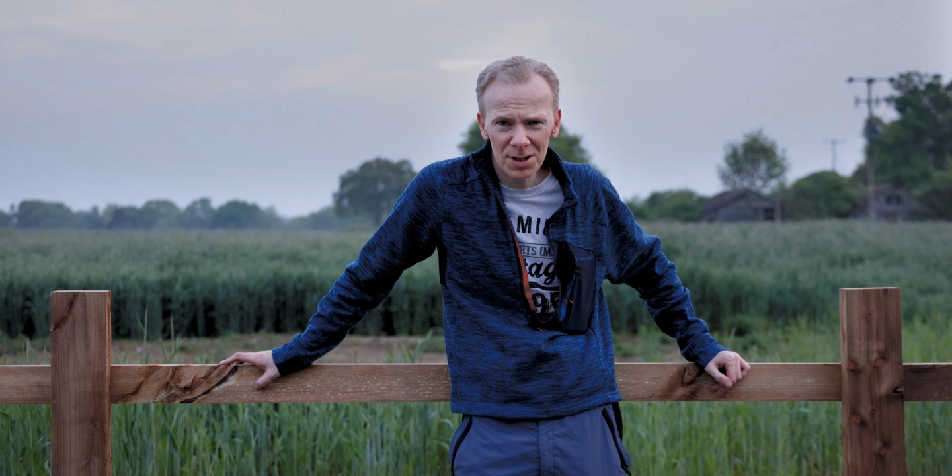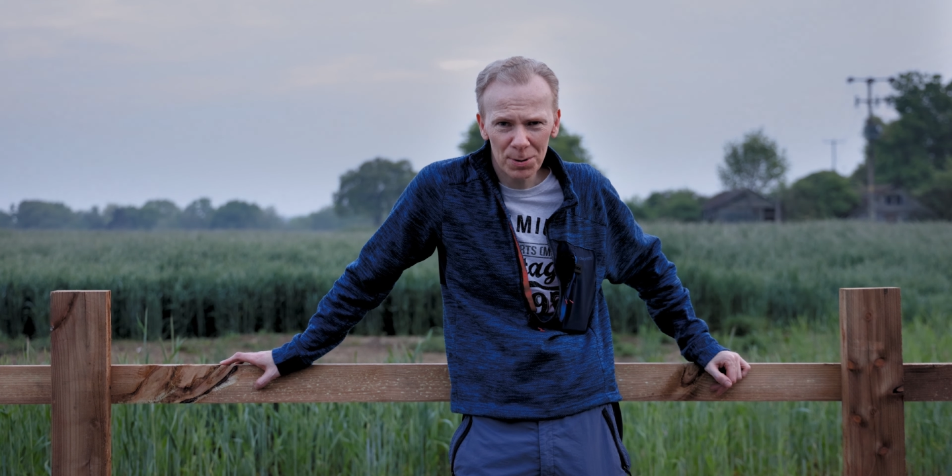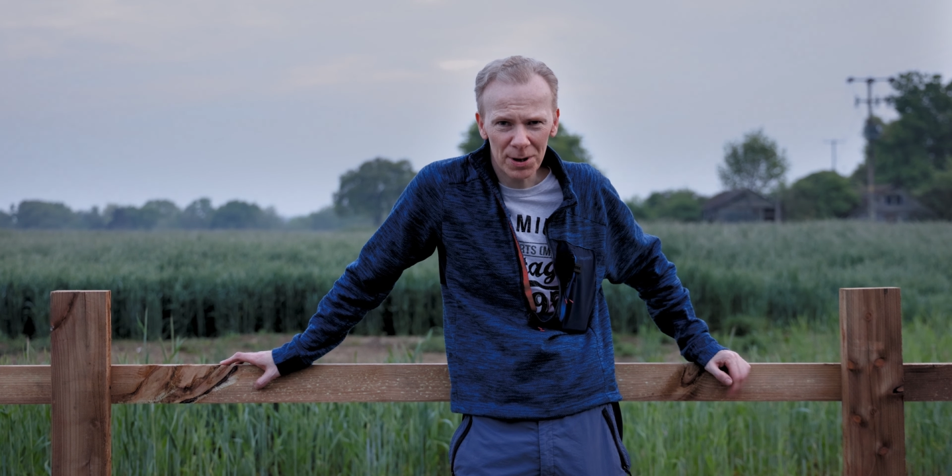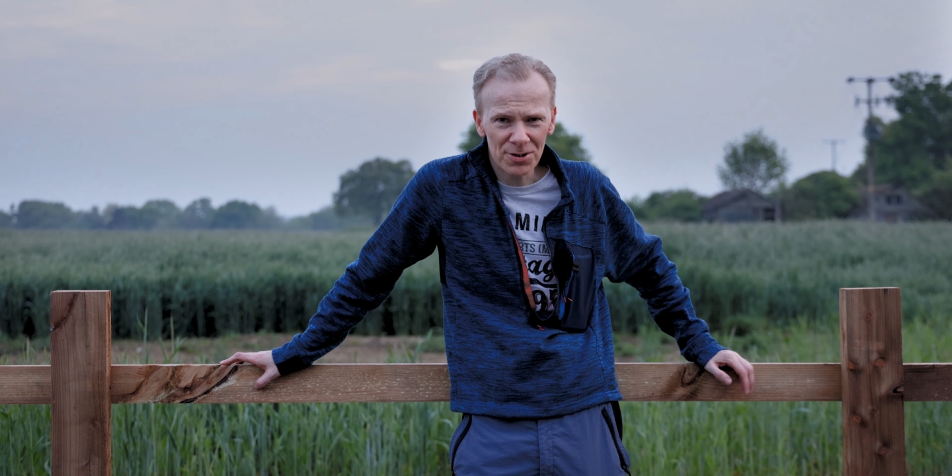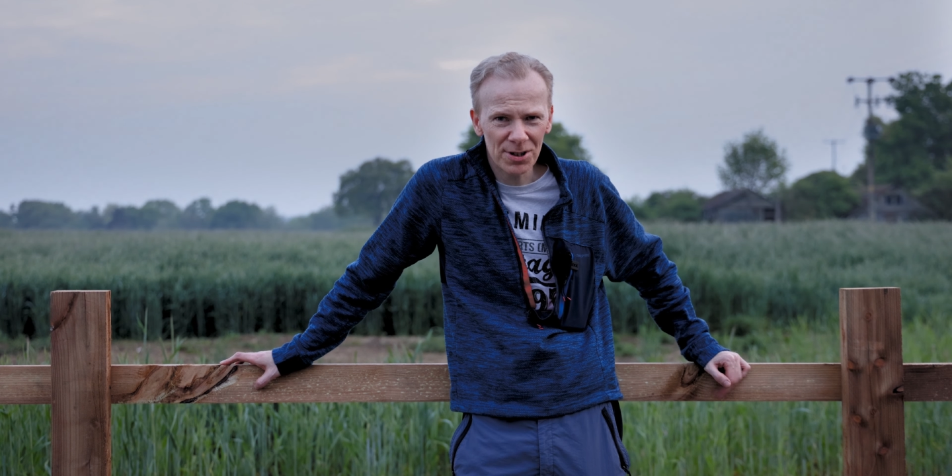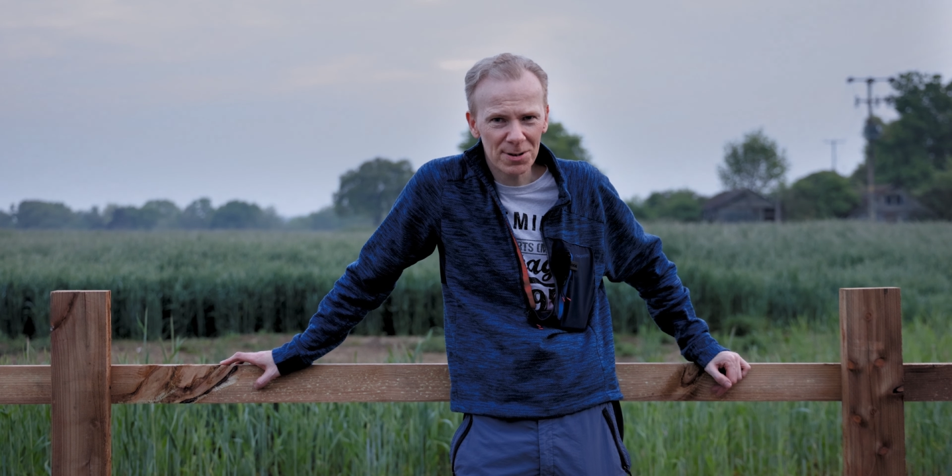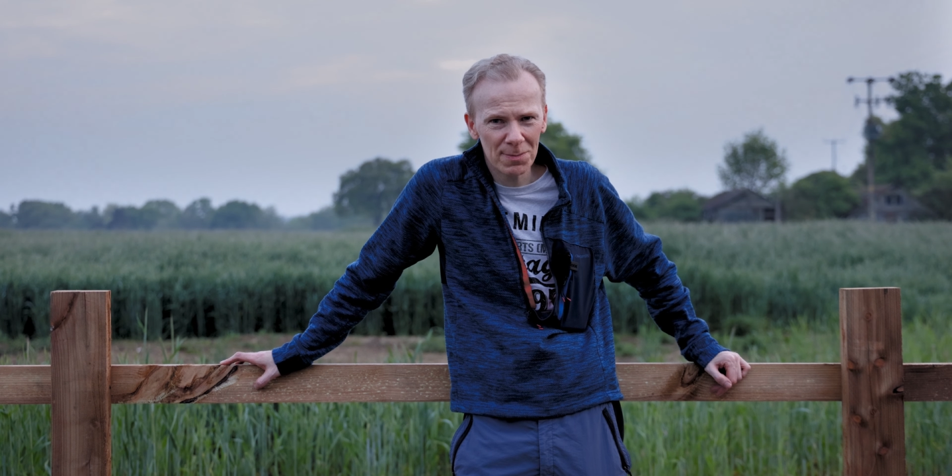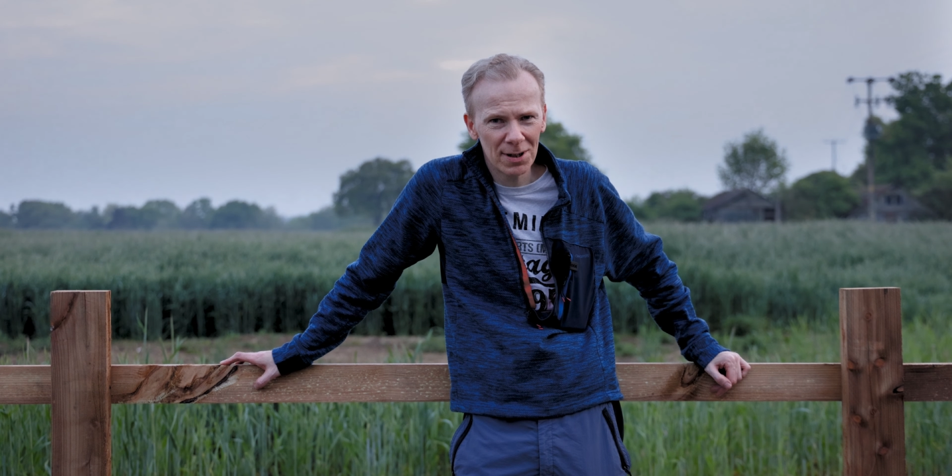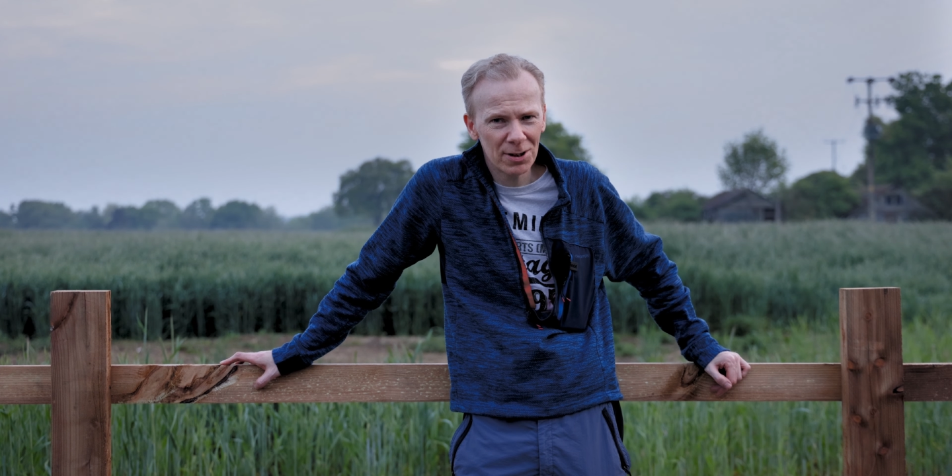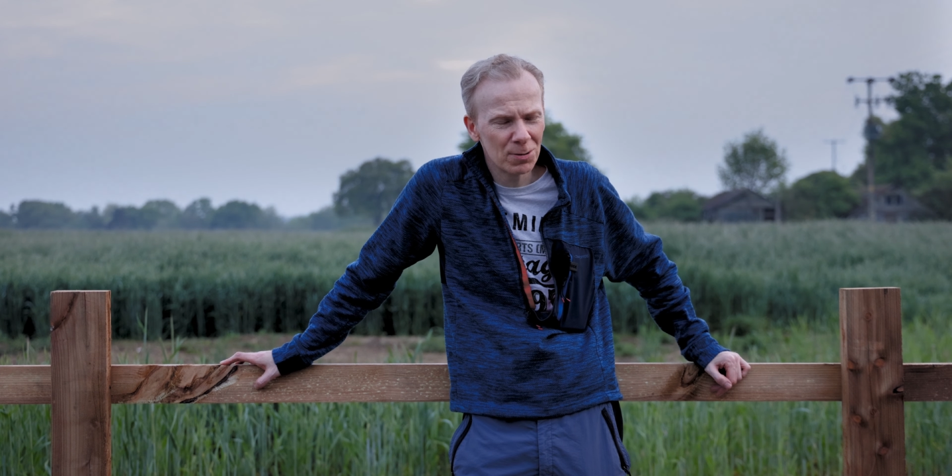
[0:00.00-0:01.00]
Quick trip to
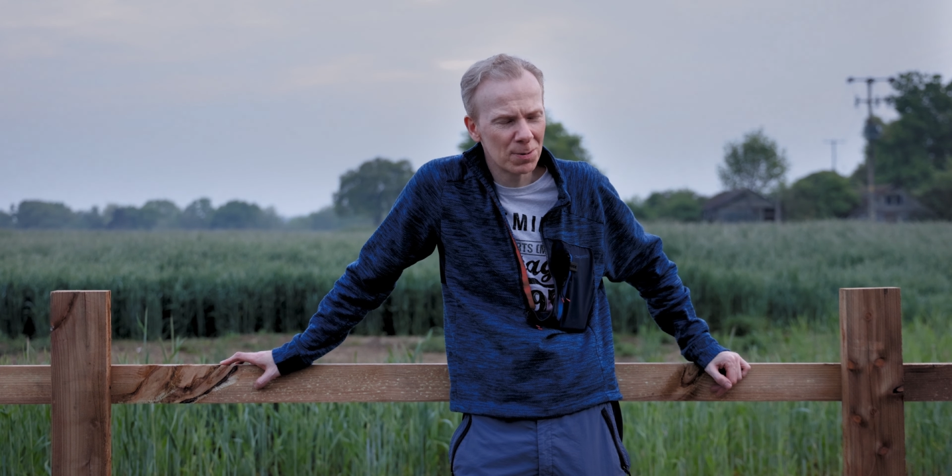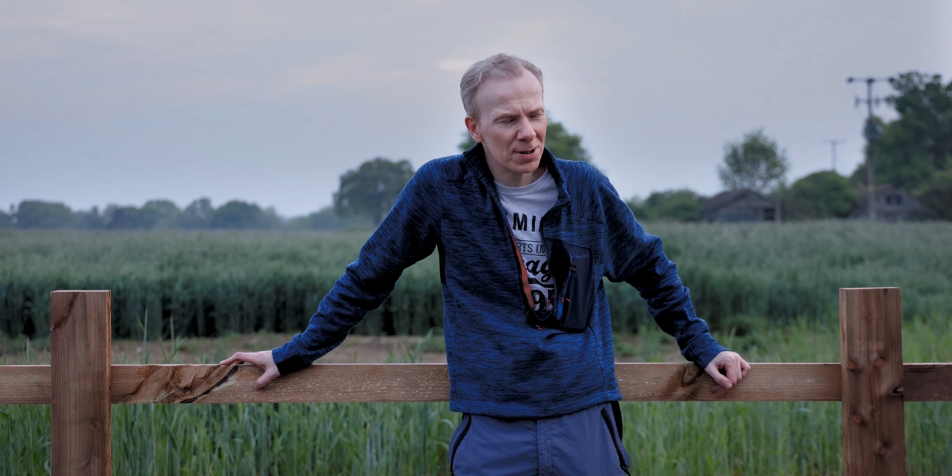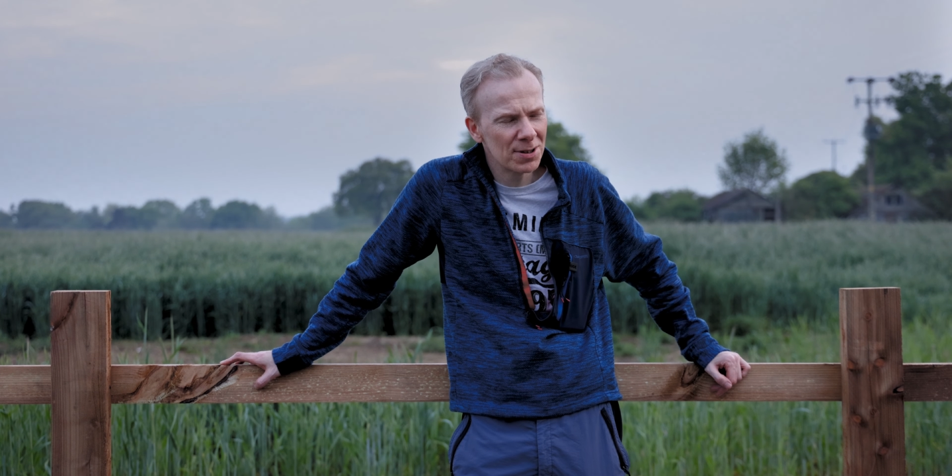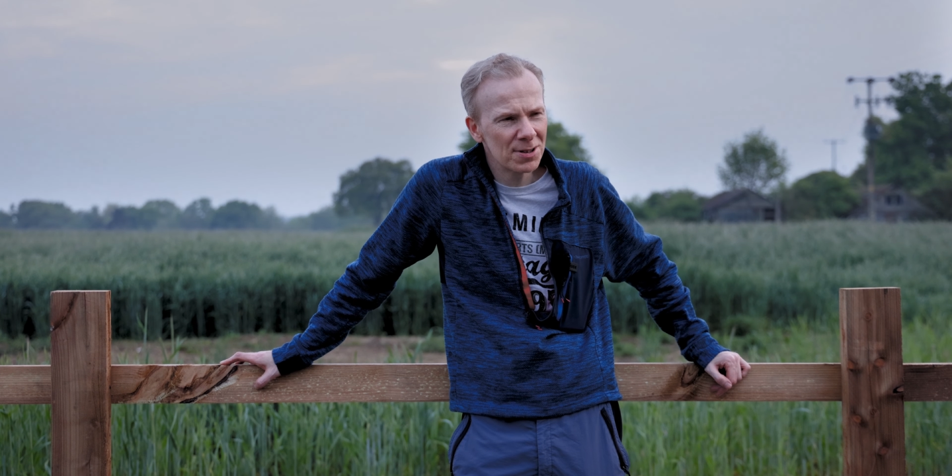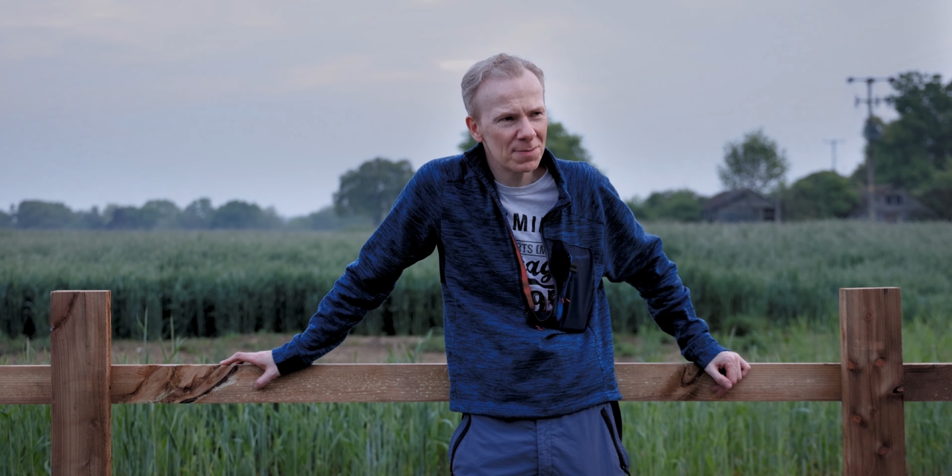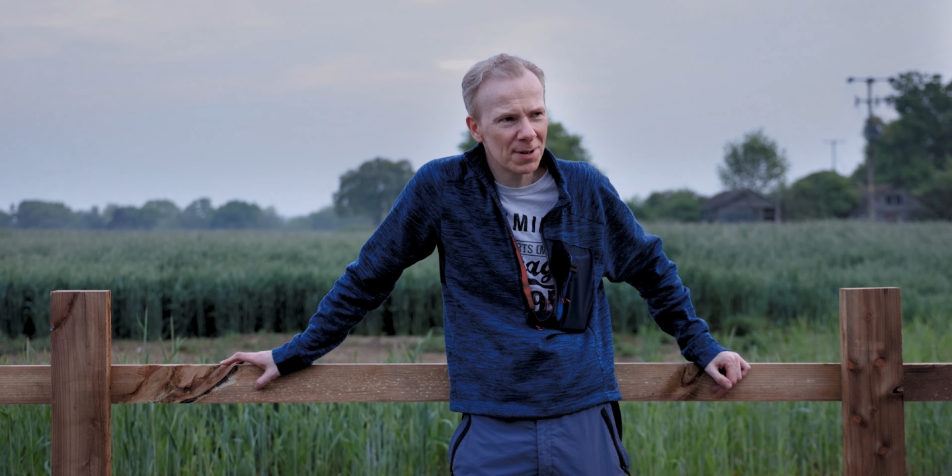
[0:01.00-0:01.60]
my local woodland,